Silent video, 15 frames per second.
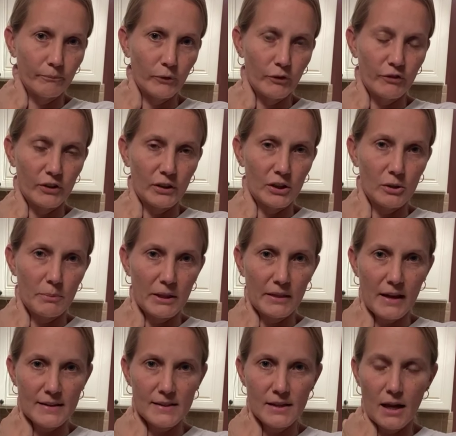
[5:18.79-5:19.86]
for a little bit
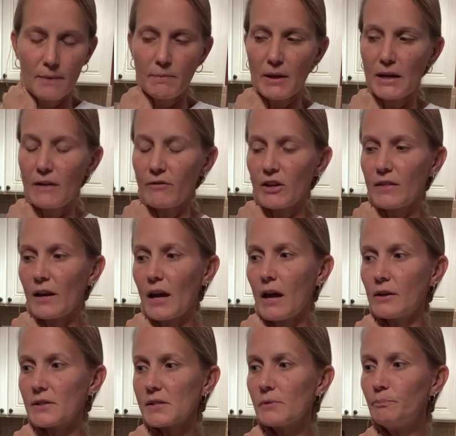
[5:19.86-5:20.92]
less time than everything
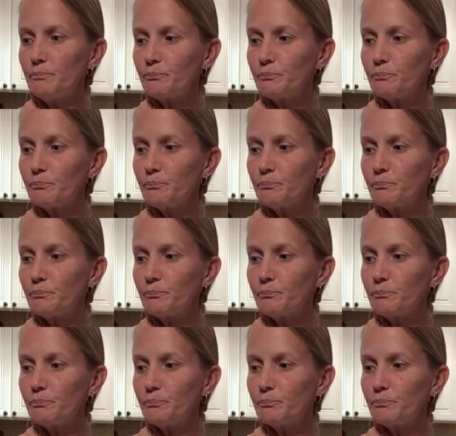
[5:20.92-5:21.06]
else.